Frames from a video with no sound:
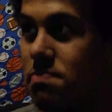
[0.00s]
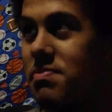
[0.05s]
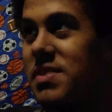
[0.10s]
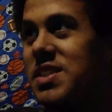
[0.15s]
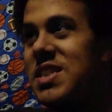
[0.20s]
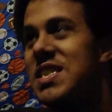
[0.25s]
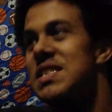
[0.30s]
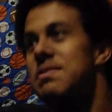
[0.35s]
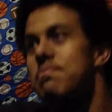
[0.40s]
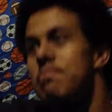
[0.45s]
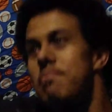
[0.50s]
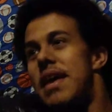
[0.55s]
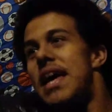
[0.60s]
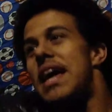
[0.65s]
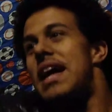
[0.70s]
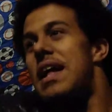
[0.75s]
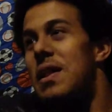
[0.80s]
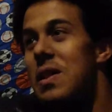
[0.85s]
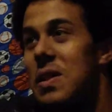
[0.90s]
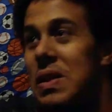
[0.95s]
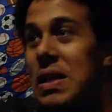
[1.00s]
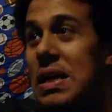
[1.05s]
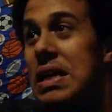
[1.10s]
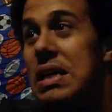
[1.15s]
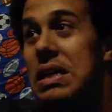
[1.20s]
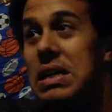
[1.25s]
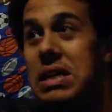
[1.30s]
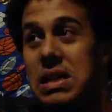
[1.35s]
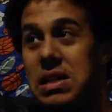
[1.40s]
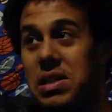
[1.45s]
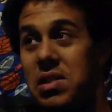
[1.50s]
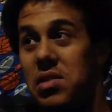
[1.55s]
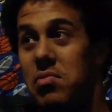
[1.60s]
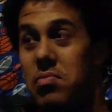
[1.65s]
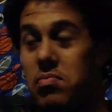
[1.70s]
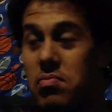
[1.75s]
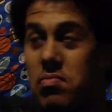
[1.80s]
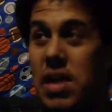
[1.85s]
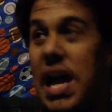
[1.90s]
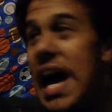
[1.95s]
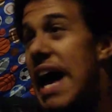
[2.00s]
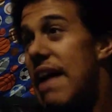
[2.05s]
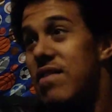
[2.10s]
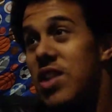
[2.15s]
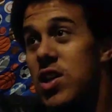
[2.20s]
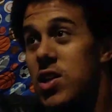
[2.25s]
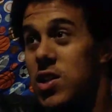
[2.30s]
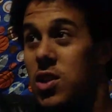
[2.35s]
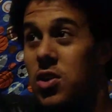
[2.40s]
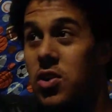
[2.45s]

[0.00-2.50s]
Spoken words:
Miss Bell, after